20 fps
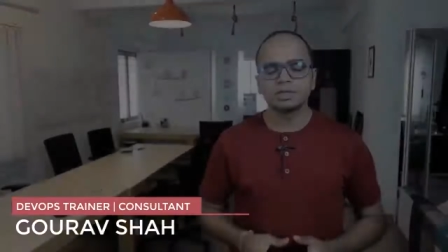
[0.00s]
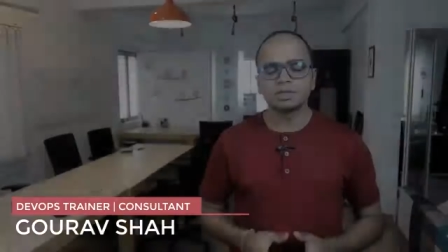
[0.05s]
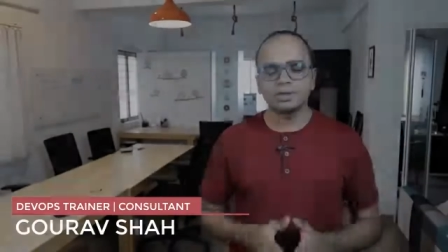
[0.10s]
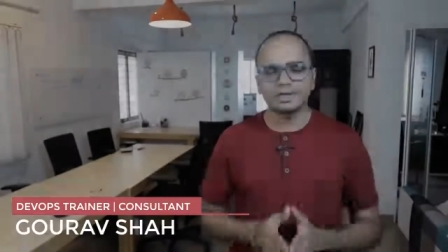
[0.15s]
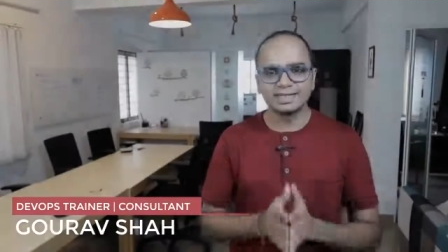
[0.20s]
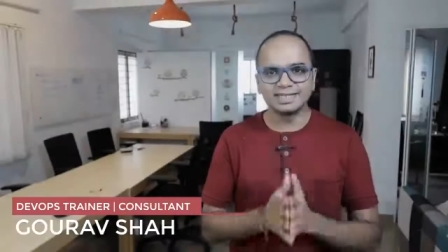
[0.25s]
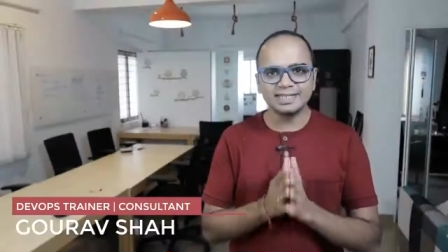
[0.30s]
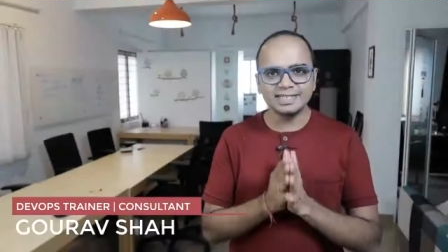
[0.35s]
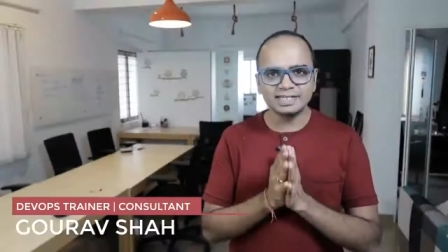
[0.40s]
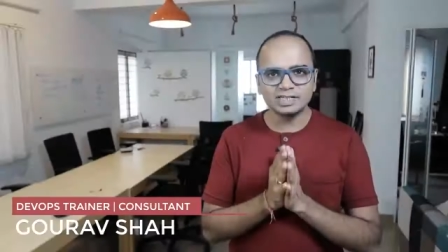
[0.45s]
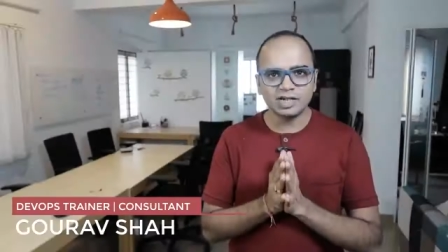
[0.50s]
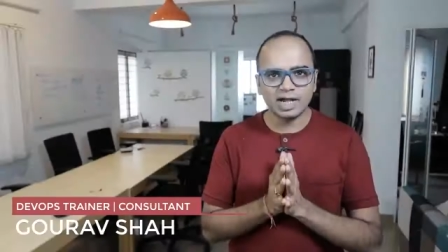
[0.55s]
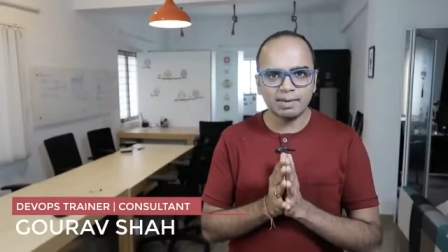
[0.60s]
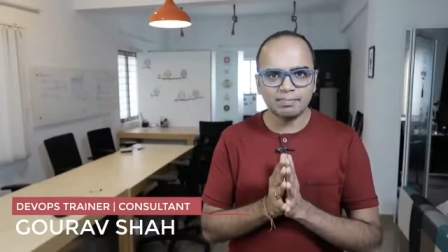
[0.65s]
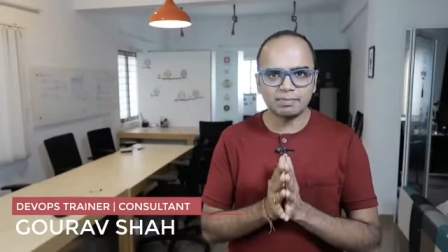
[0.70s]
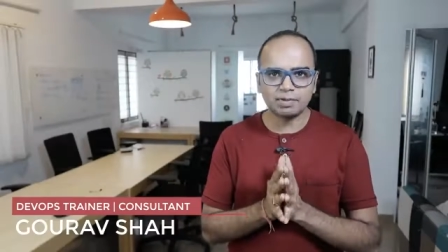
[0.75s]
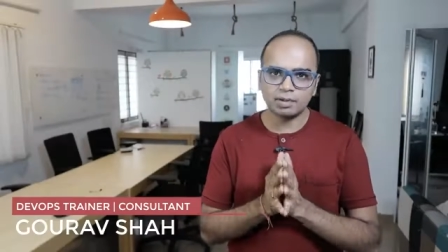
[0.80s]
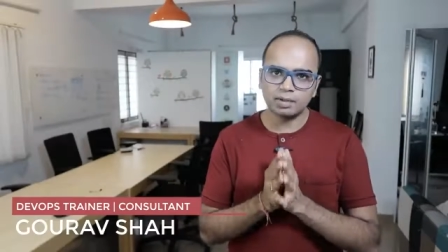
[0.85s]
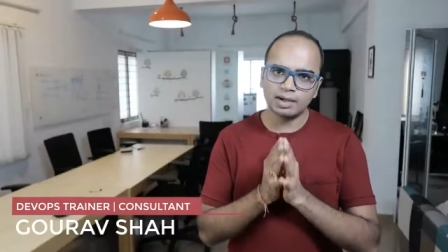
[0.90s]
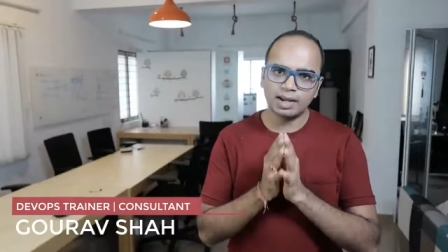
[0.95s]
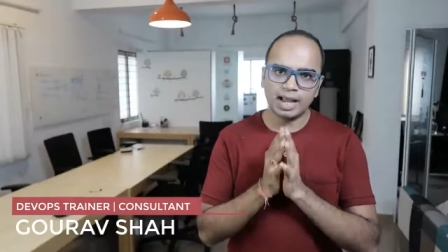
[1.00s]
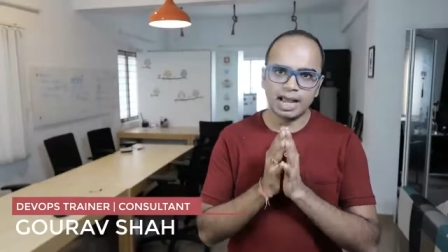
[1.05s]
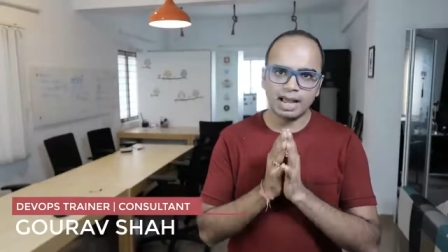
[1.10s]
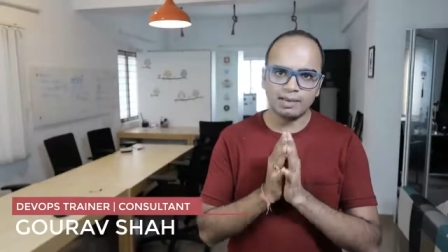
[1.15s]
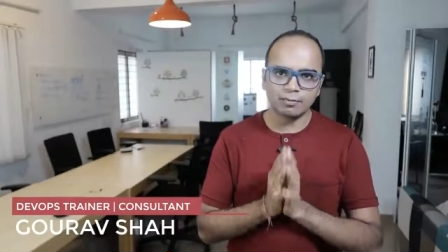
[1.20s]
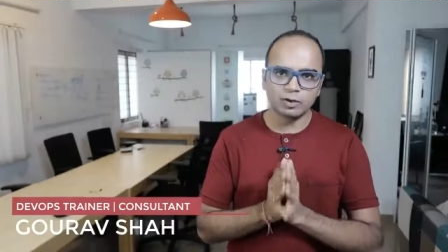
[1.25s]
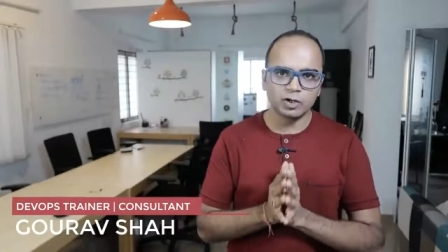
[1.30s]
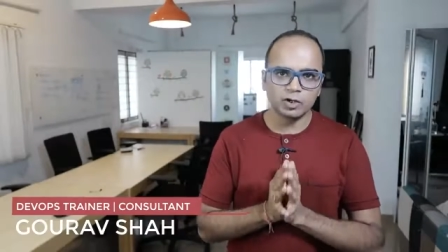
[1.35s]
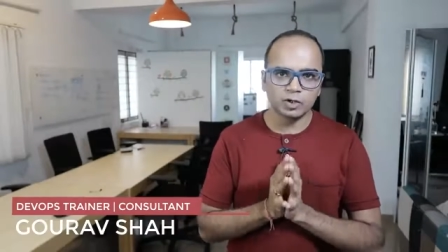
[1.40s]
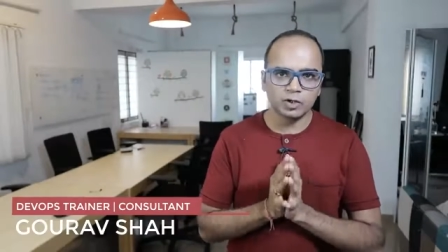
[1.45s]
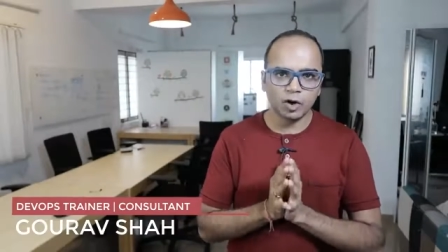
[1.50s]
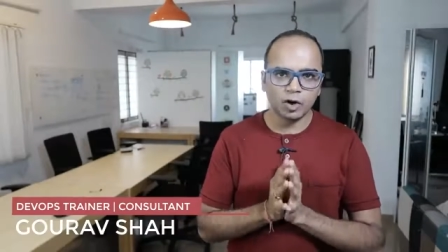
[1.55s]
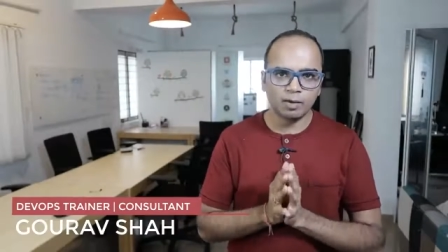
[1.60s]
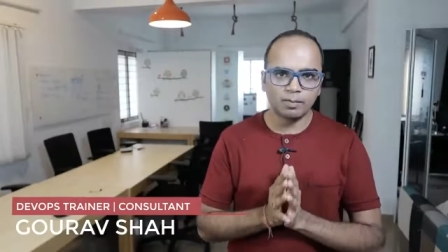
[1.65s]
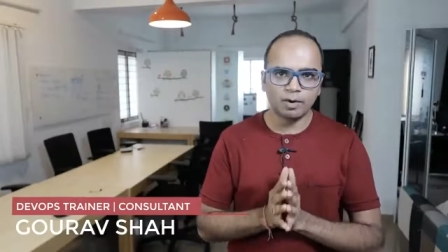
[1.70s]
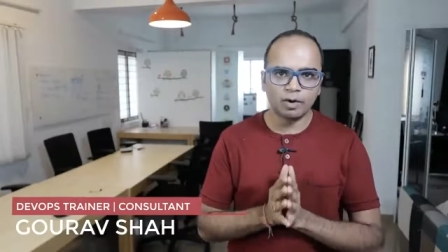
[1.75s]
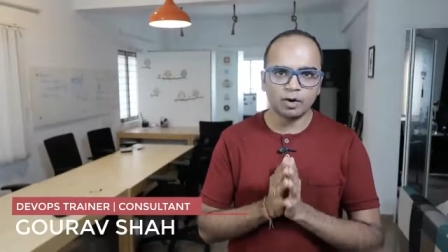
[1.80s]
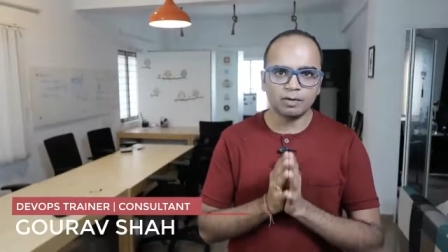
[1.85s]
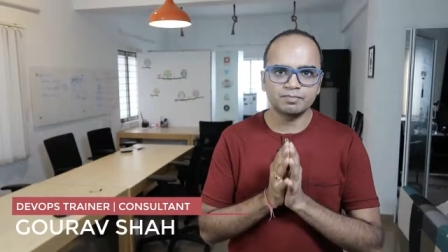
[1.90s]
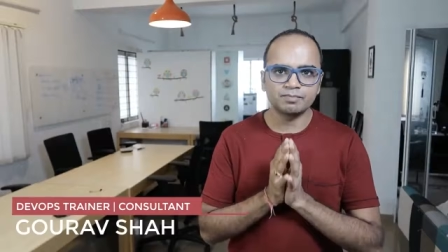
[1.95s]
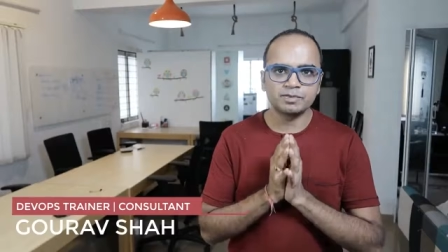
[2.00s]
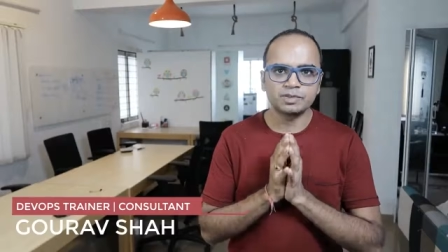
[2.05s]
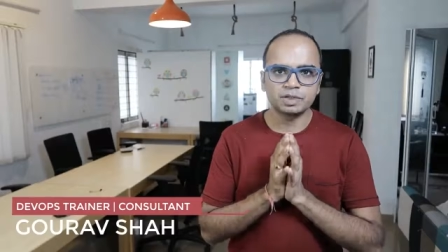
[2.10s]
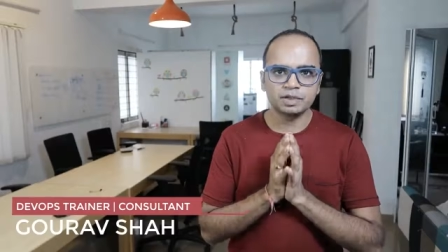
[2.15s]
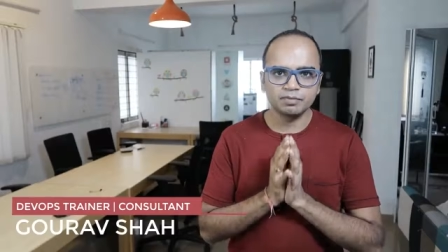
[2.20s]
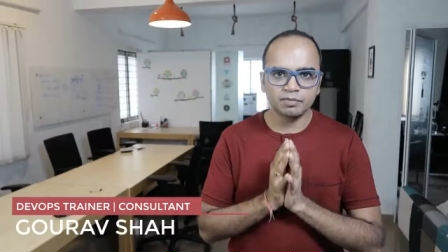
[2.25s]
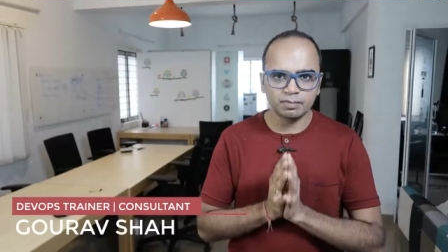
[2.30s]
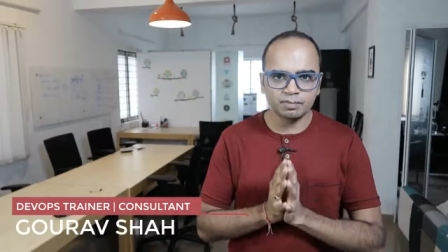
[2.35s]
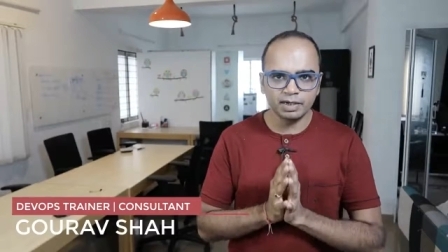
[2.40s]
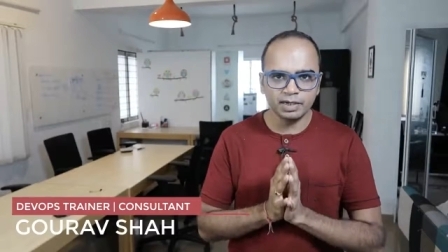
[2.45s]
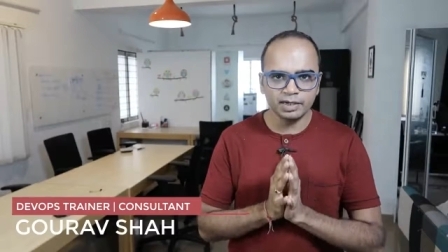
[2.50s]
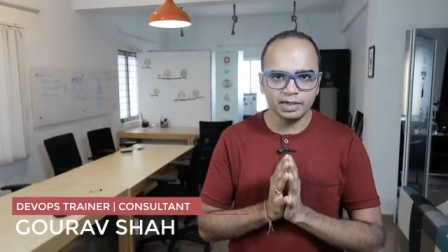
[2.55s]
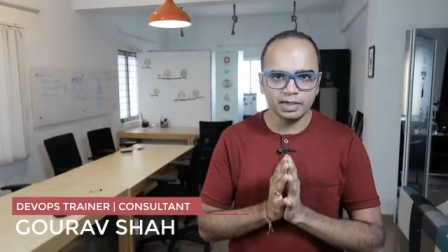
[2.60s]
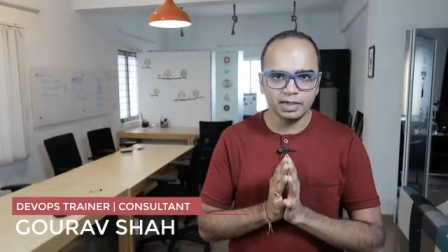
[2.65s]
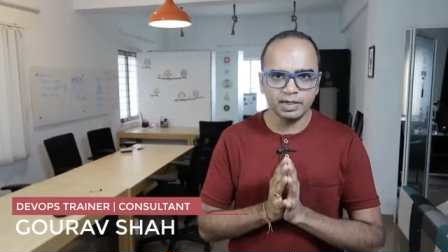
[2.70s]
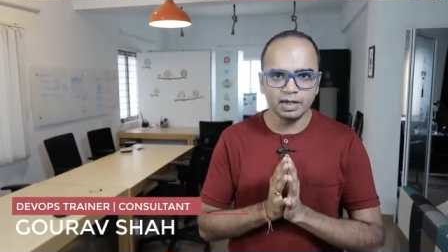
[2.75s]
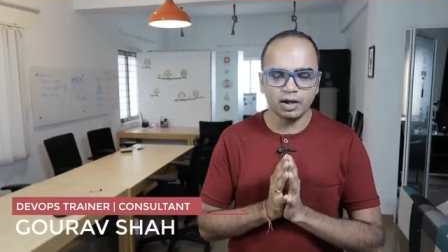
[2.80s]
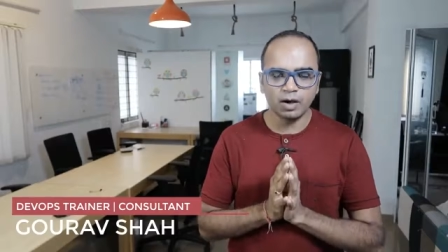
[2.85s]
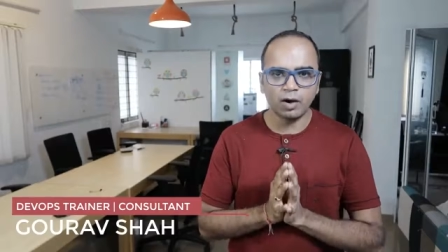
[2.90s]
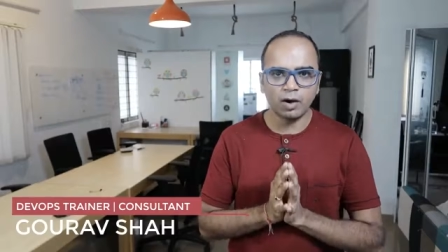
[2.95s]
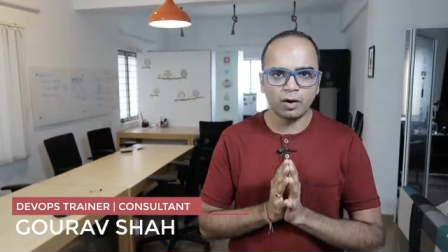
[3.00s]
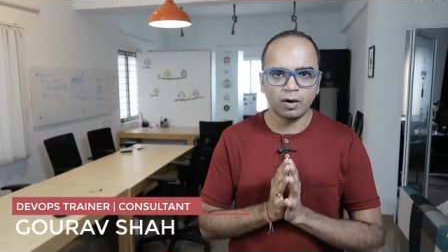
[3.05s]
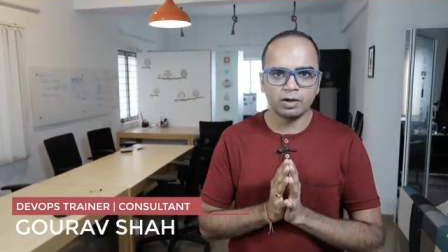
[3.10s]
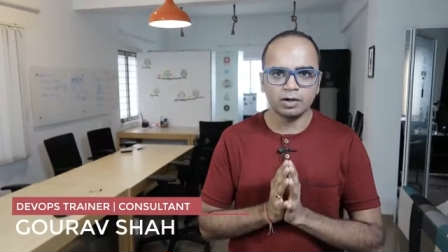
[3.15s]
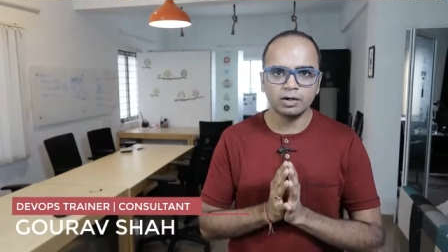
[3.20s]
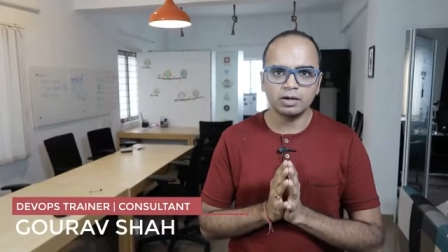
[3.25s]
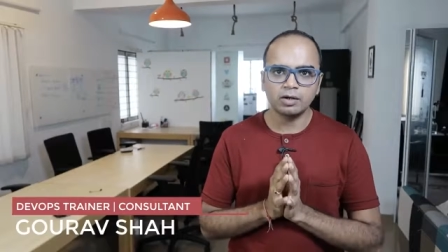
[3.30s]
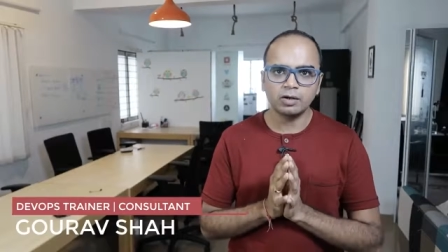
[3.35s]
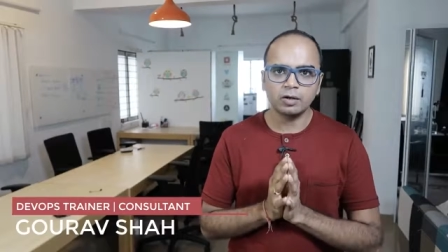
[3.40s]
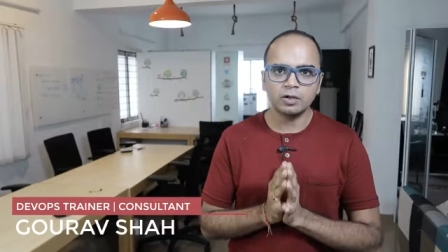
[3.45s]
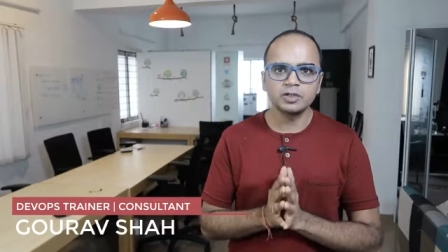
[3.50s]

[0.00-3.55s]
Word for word: So in this chapter, I'm going to talk about observability or